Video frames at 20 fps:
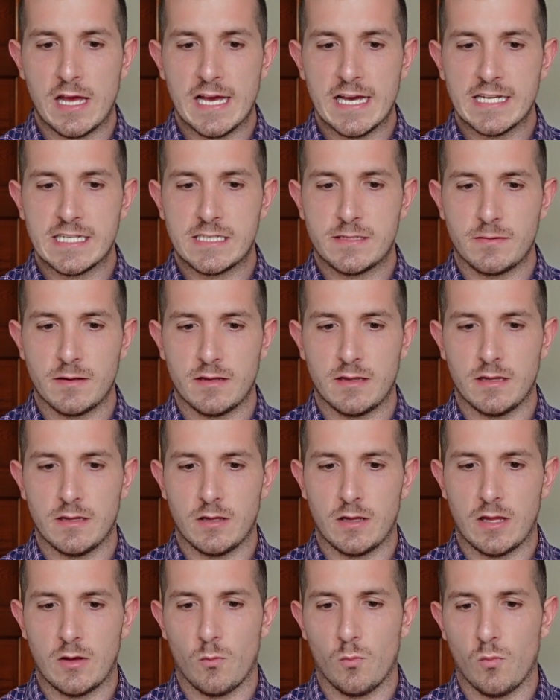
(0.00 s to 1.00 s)
So,
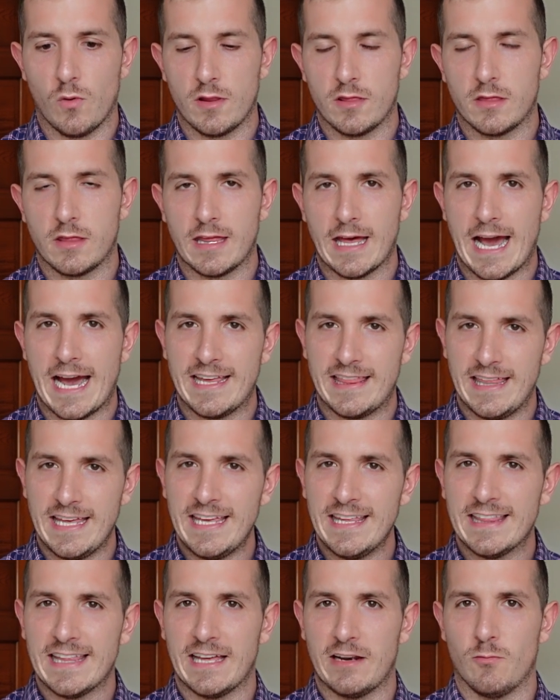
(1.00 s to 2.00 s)
I
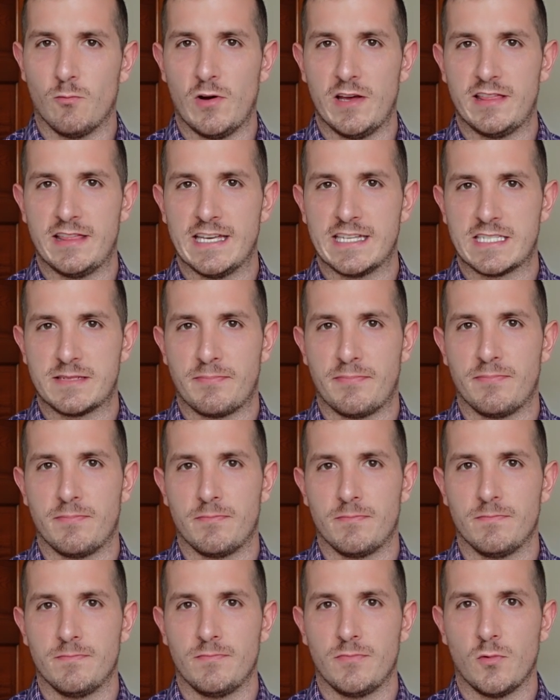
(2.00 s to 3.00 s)
think that with
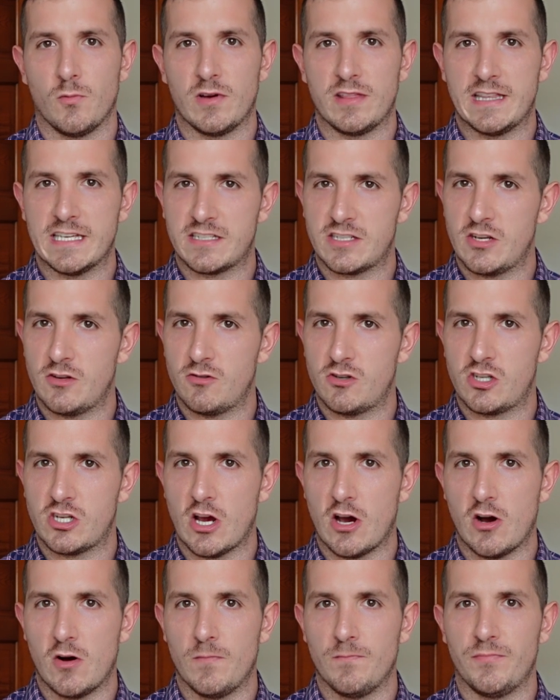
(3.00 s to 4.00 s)
this new
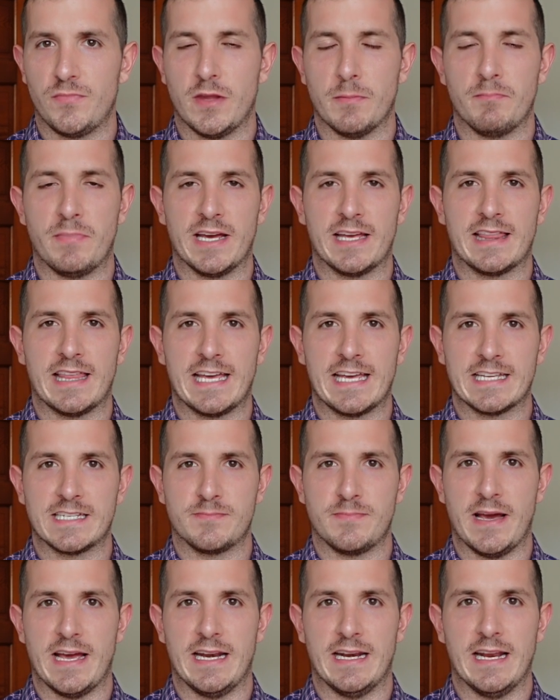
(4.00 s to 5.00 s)
show, the big thing has
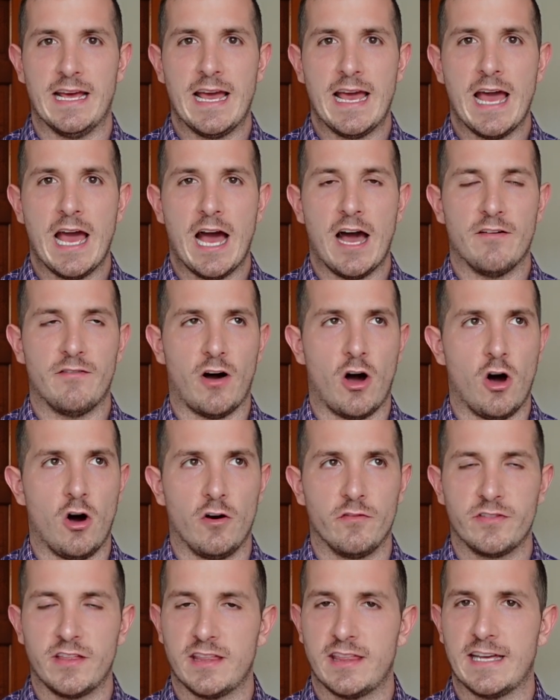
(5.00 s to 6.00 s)
been, of
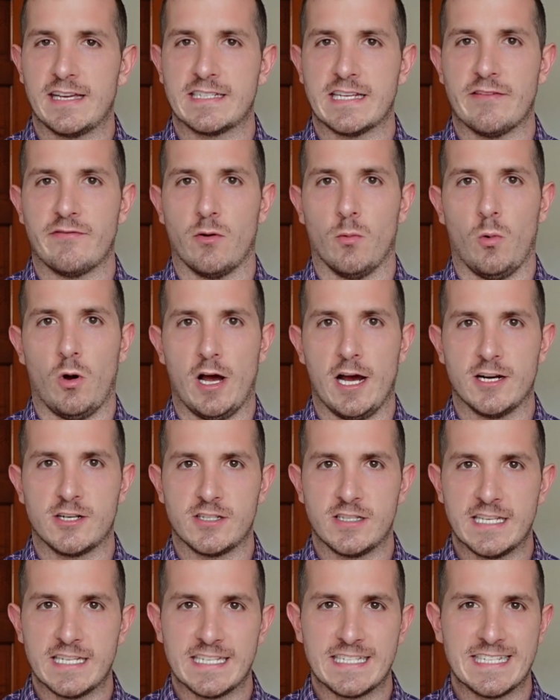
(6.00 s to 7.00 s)
all of the things I've ever
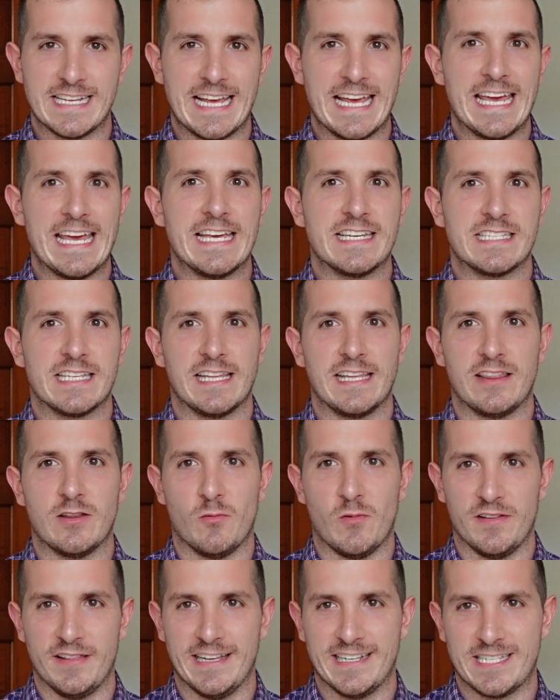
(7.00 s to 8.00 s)
watched, this is easily the
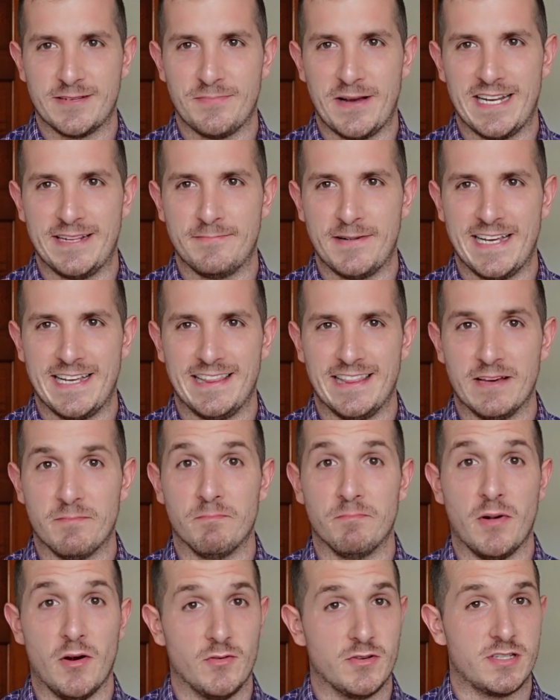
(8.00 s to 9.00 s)
one that's made me the
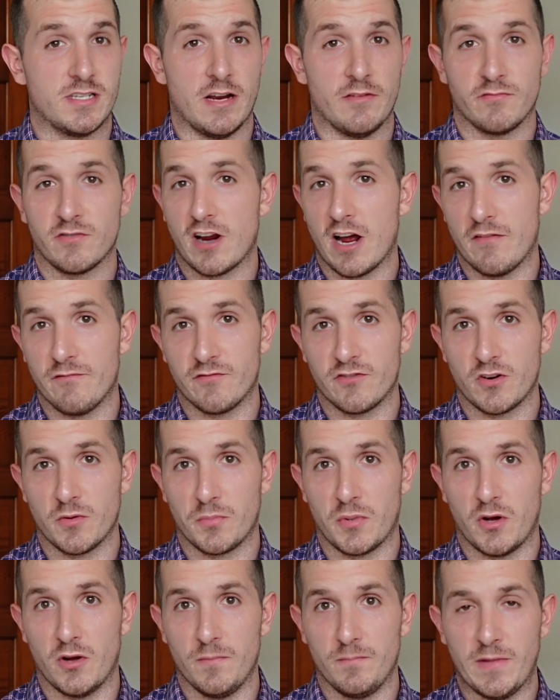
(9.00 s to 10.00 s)
most
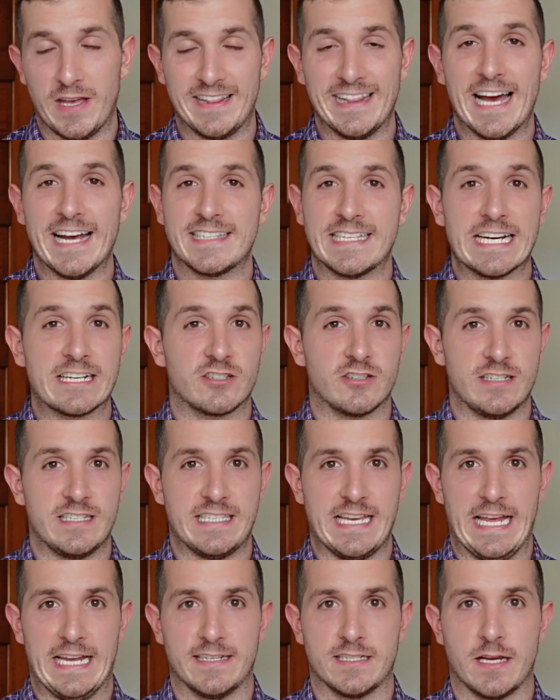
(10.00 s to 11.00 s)
uncomfortable. And that's actually
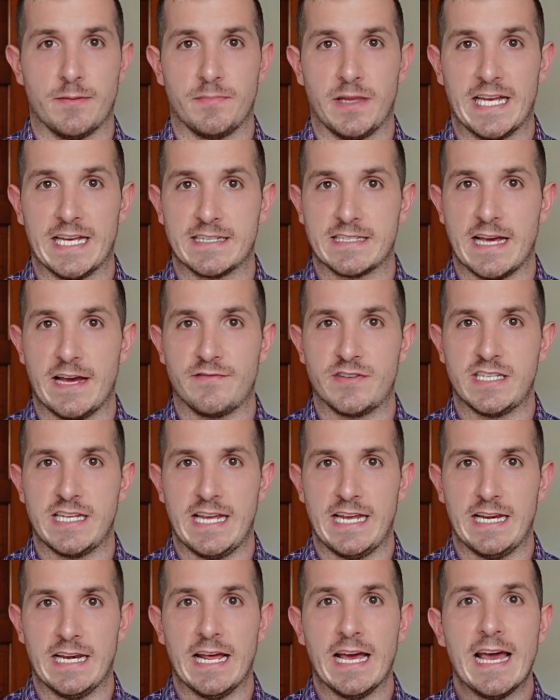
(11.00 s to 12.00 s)
saying something, as I've
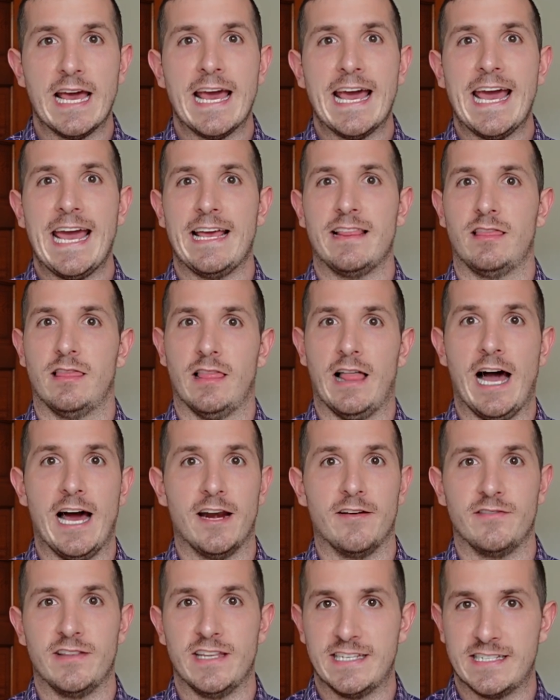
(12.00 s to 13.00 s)
seen a lot
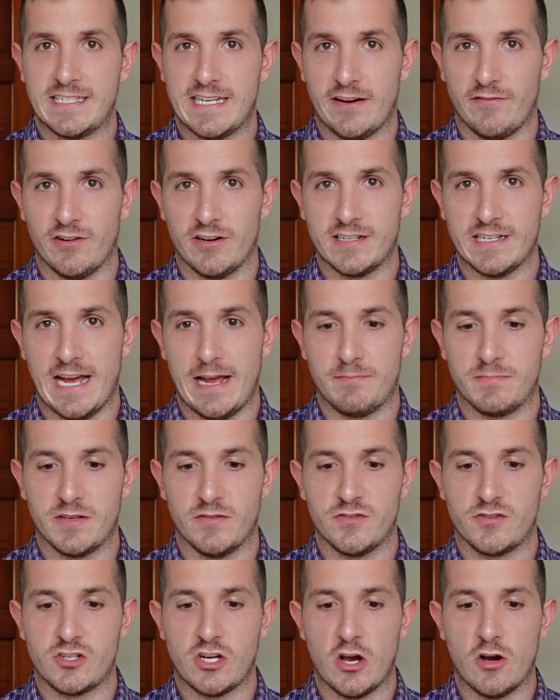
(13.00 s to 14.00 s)
of these different types
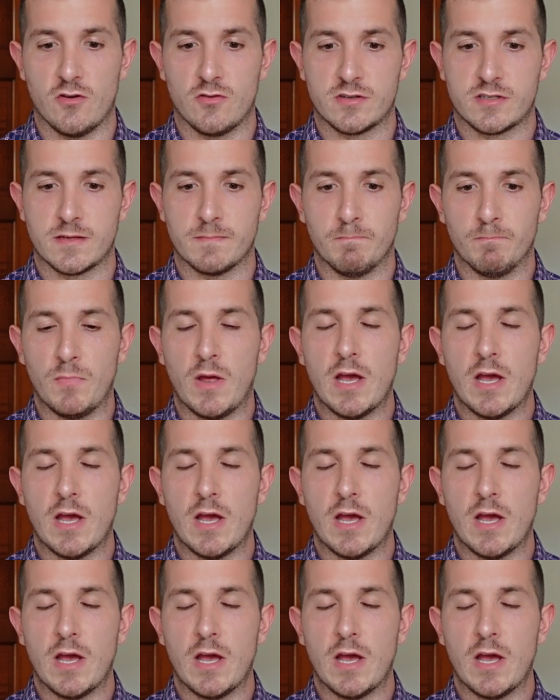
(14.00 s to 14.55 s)
of shows.